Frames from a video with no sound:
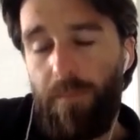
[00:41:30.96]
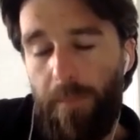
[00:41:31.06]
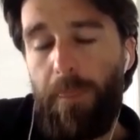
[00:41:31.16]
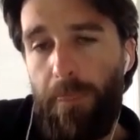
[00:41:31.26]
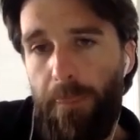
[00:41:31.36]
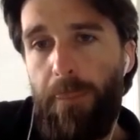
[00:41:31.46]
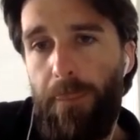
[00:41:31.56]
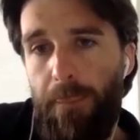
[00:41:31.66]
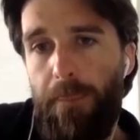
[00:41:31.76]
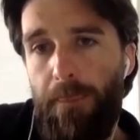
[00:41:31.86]

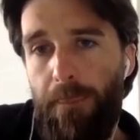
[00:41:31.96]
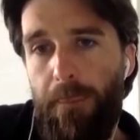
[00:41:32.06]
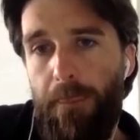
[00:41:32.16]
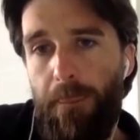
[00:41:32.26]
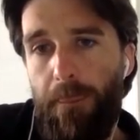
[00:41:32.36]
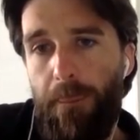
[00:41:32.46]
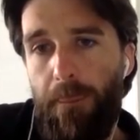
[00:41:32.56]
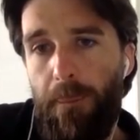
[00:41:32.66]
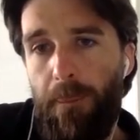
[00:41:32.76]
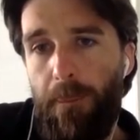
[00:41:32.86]

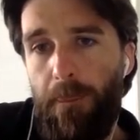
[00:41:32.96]
This person isn't speaking.